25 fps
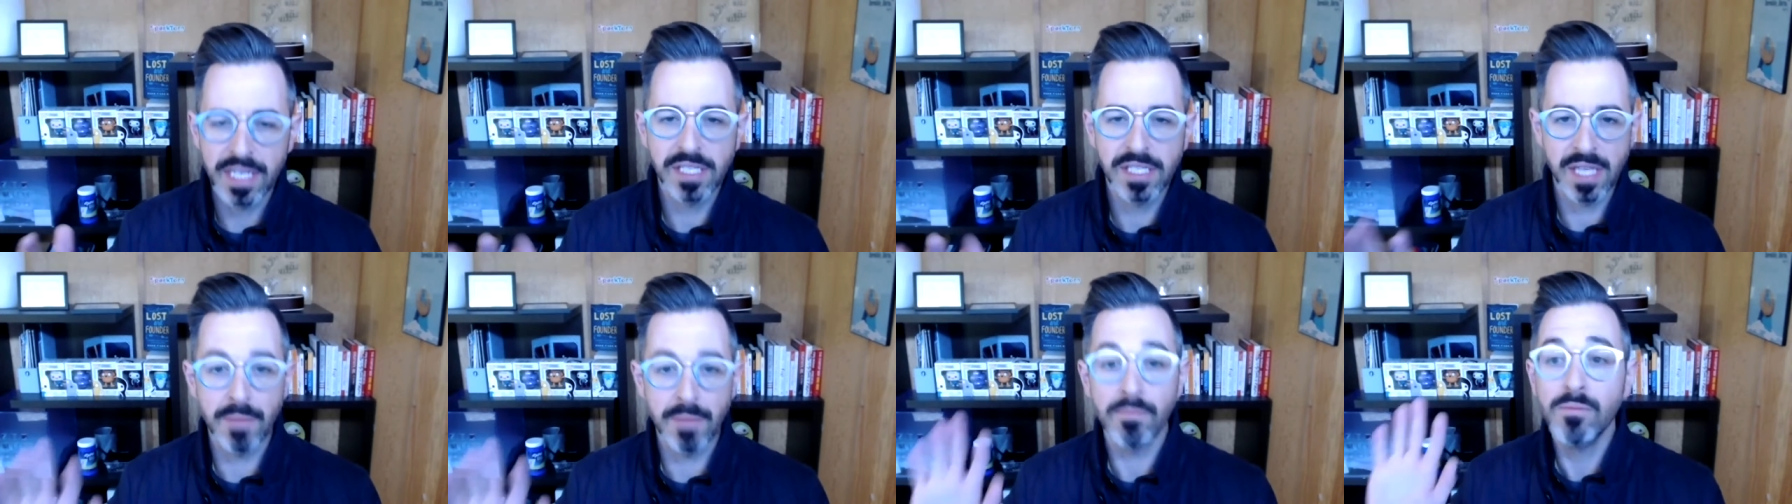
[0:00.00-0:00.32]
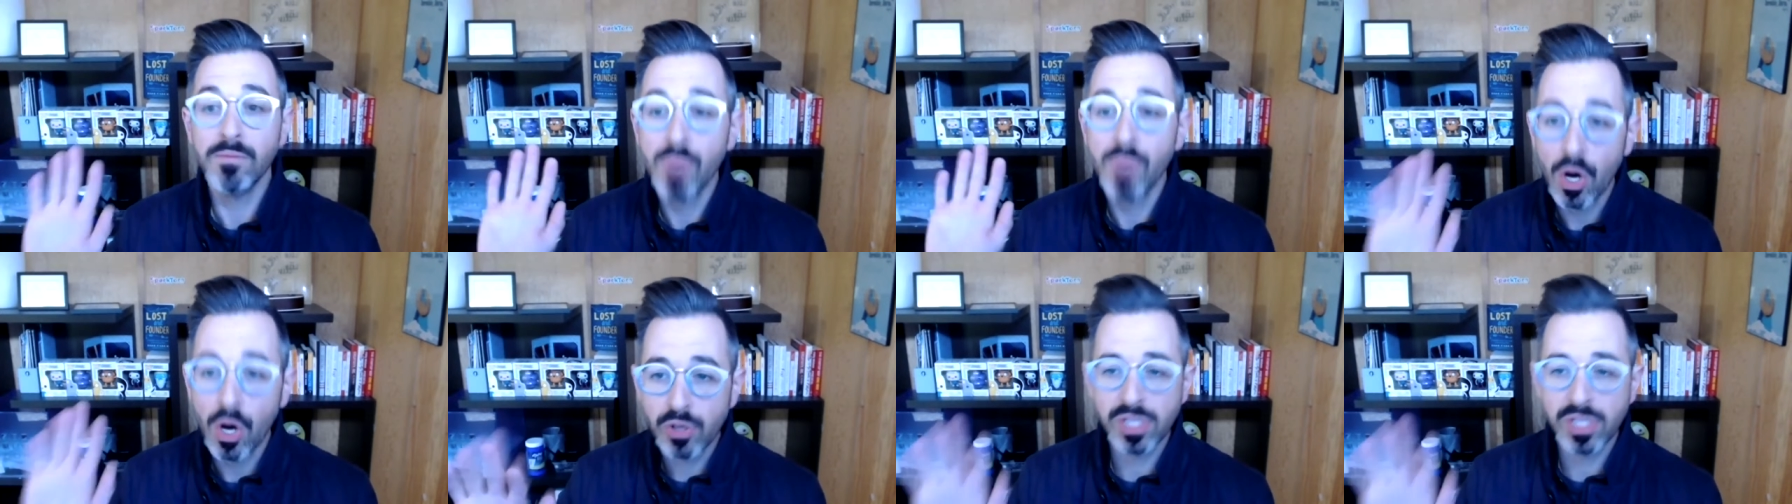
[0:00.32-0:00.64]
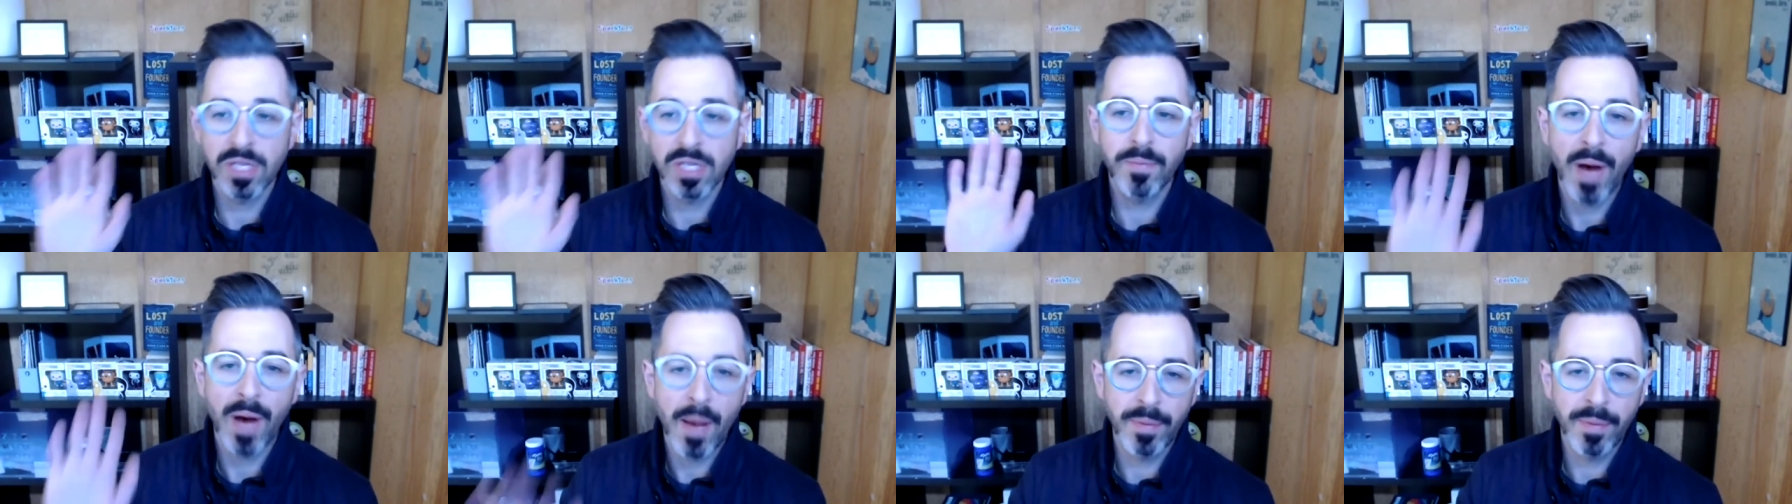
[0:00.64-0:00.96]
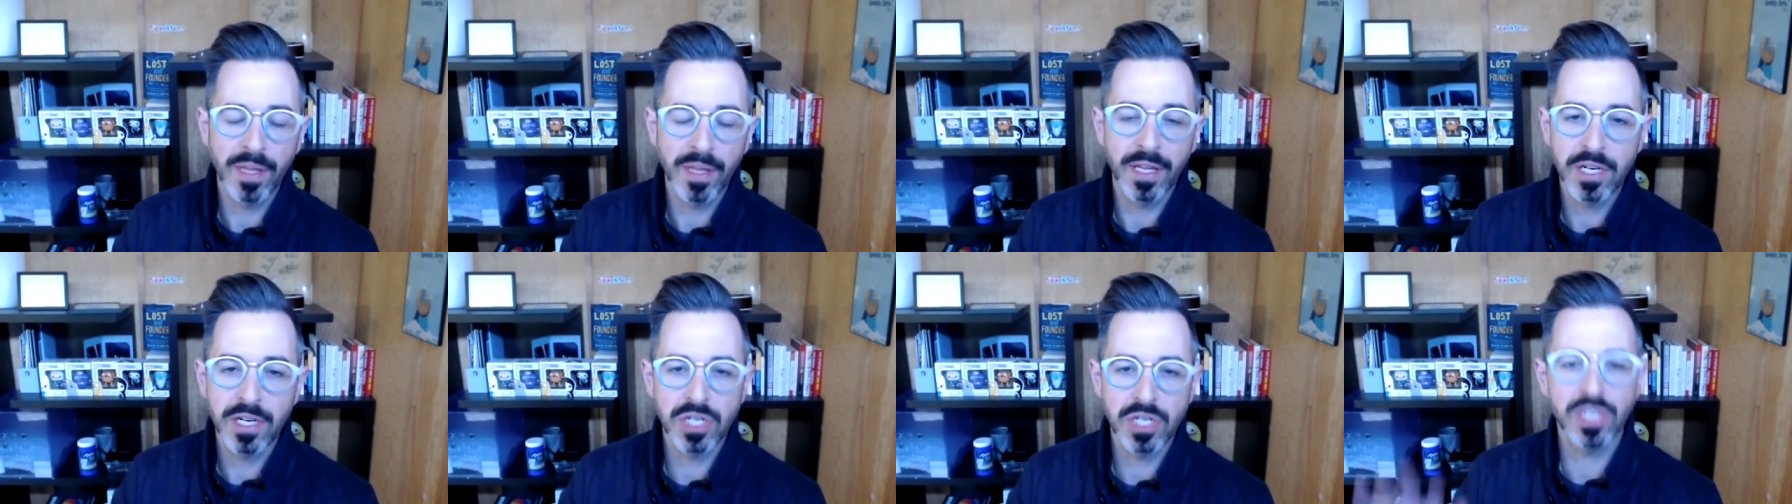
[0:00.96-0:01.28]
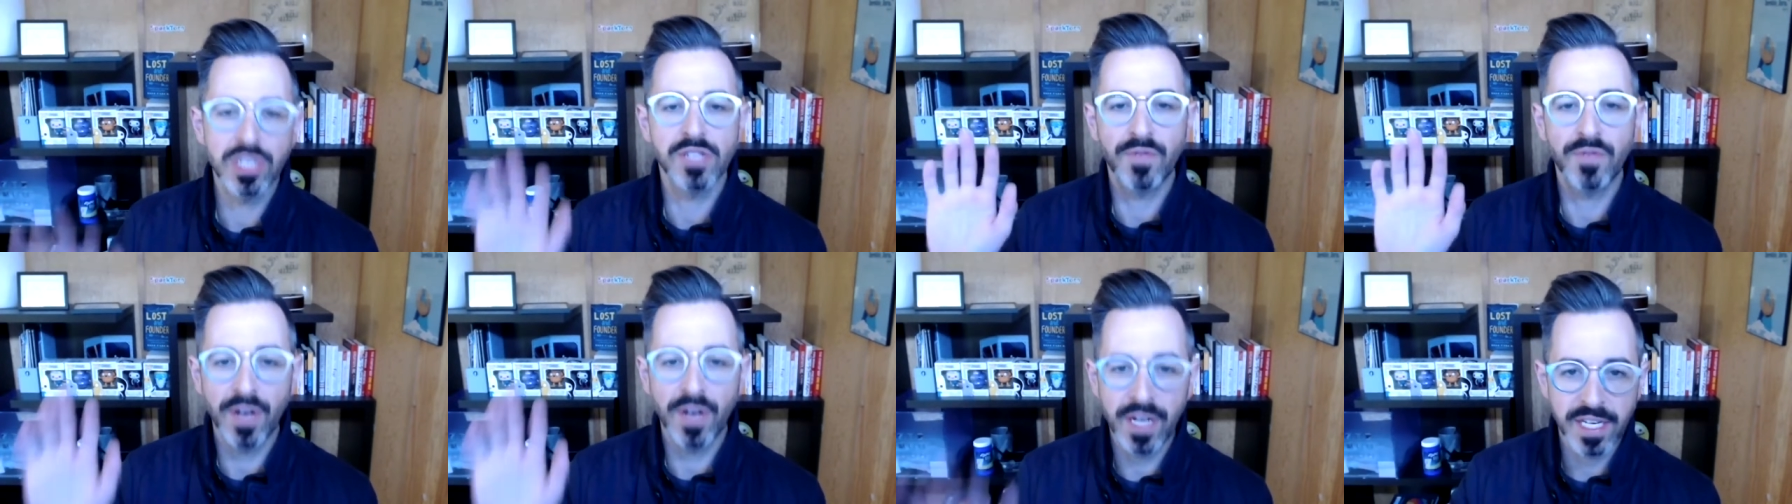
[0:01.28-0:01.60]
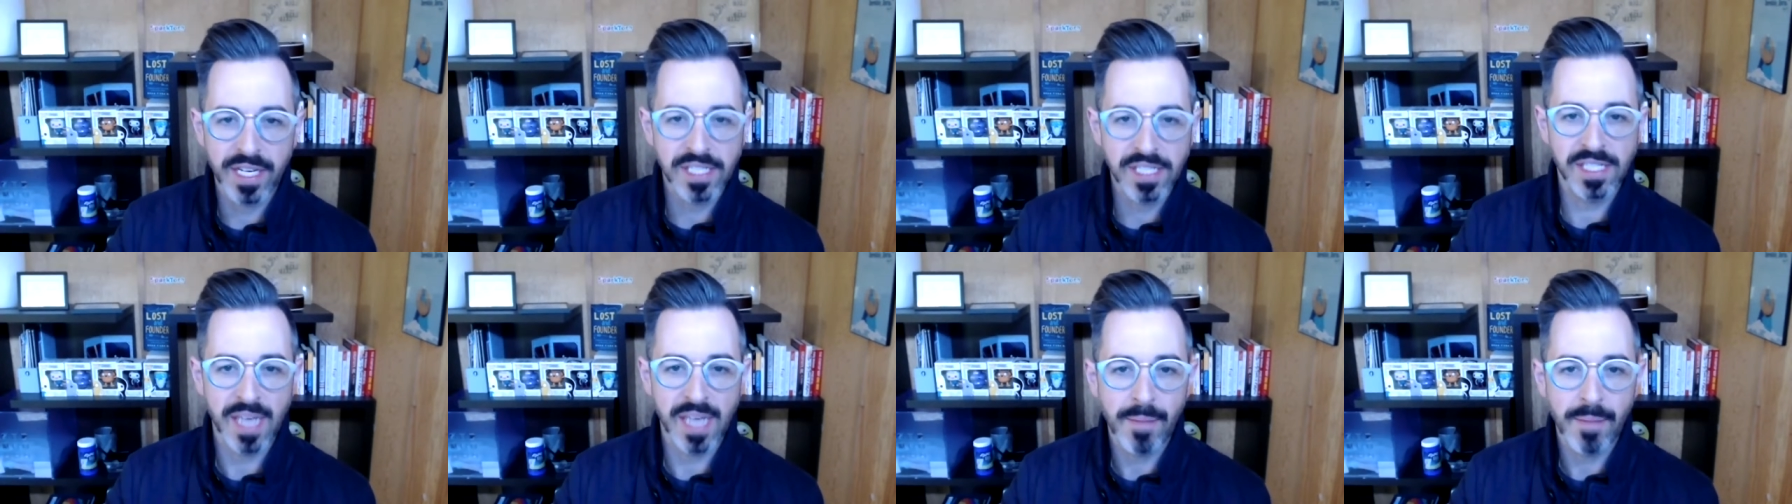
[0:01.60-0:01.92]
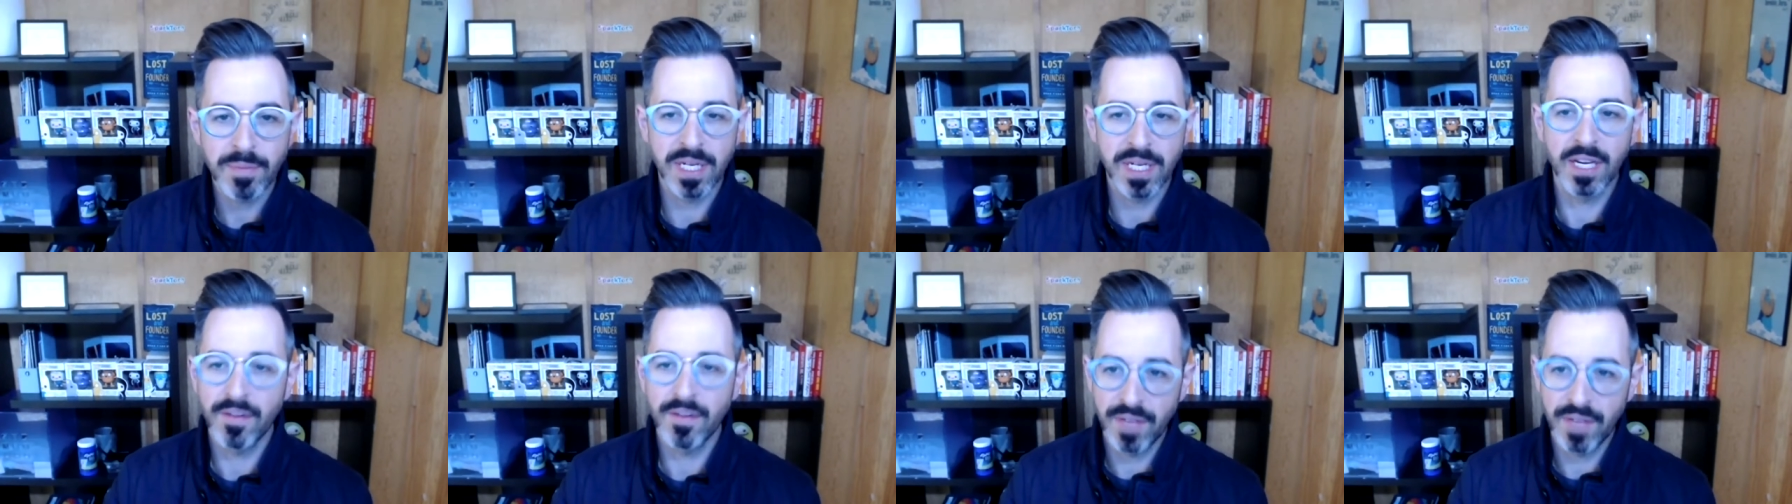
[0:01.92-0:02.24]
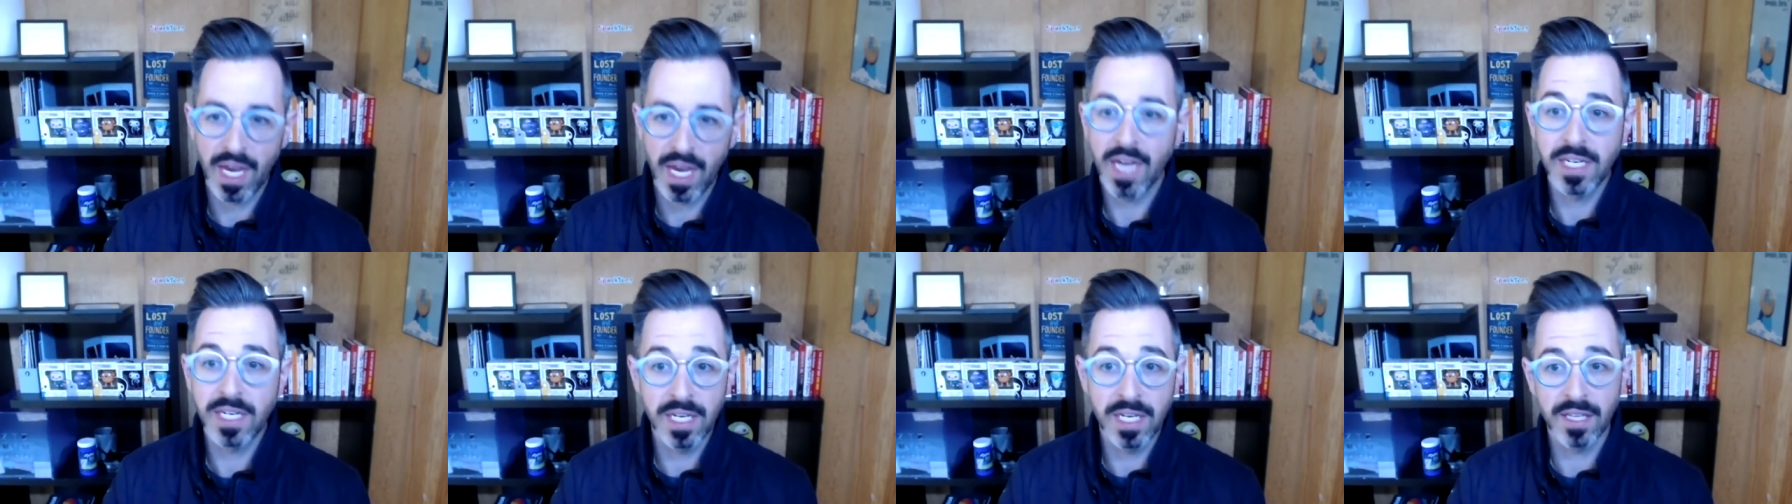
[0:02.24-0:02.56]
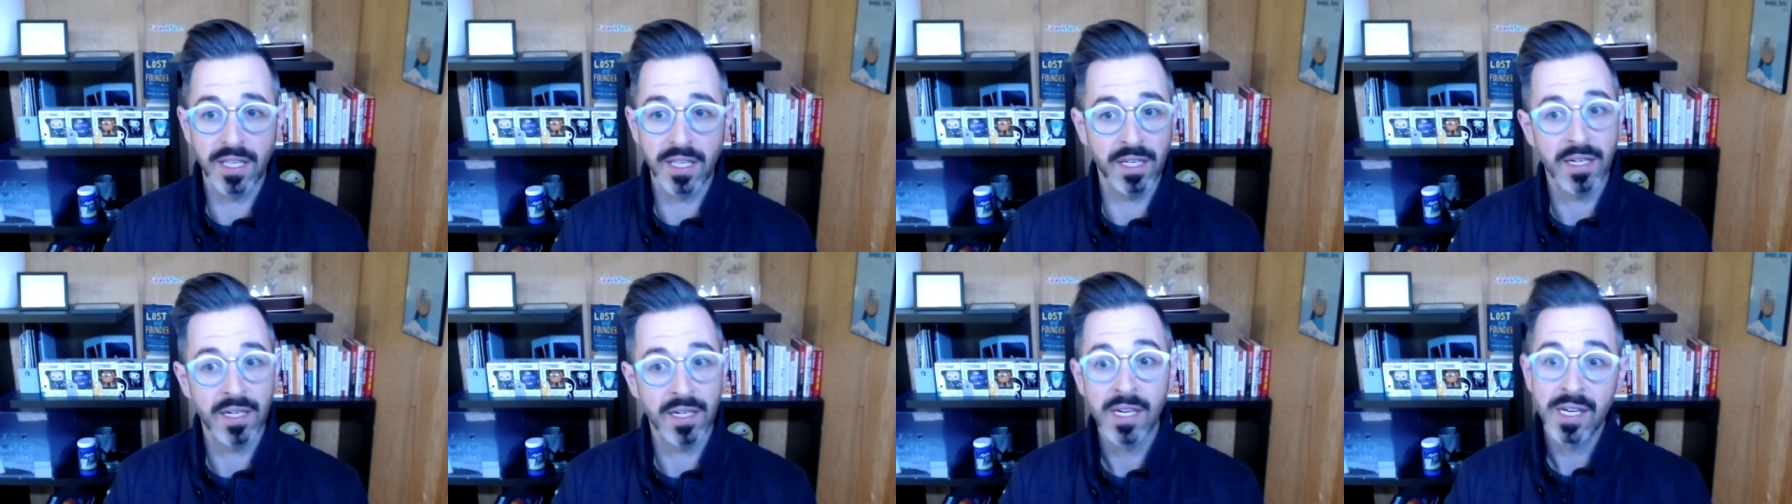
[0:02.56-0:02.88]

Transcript: that most of the population is very accepting of the idea that